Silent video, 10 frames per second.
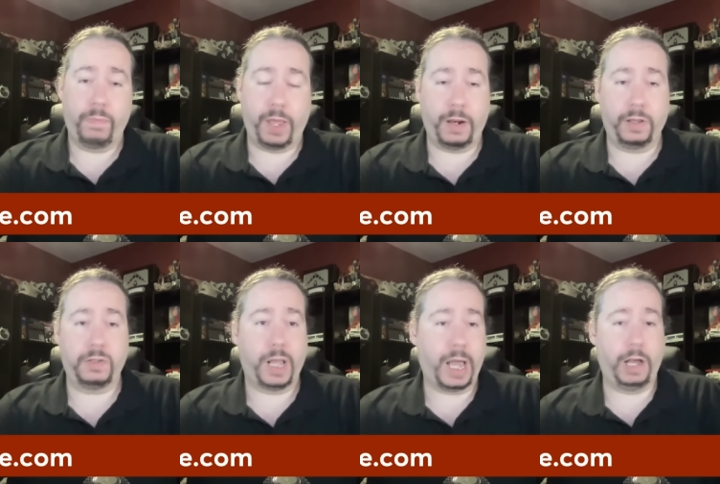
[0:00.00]
That
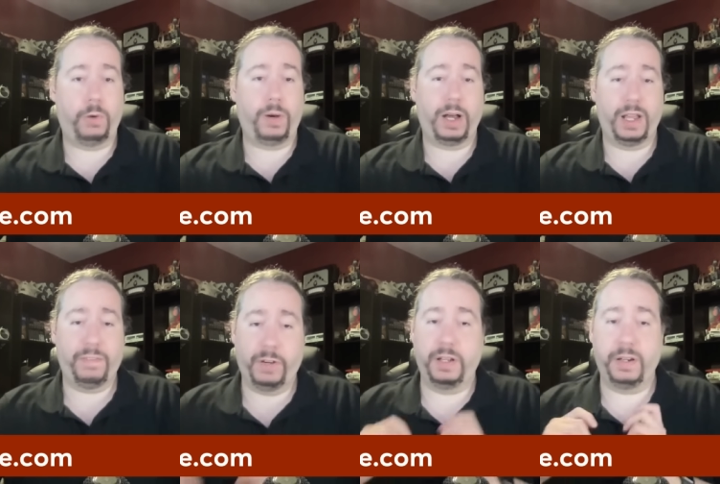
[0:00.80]
is how I
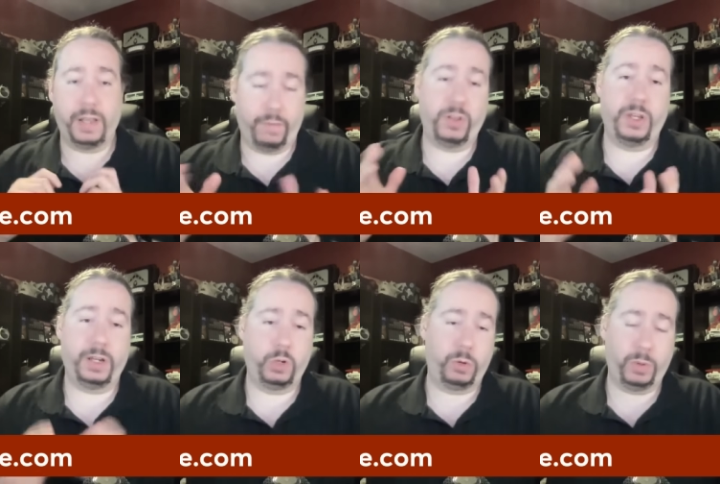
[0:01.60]
fund everything
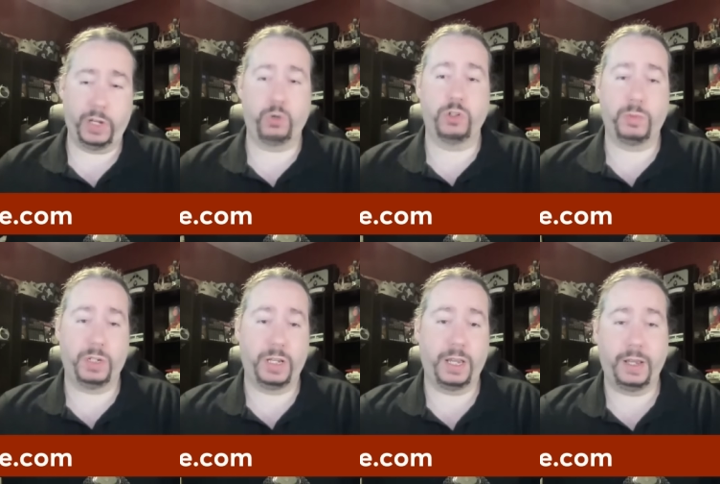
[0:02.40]
I do with Plagiarism
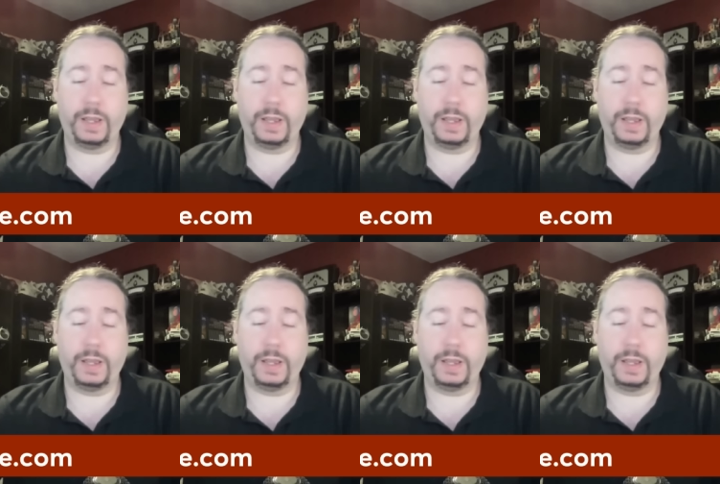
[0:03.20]
Today,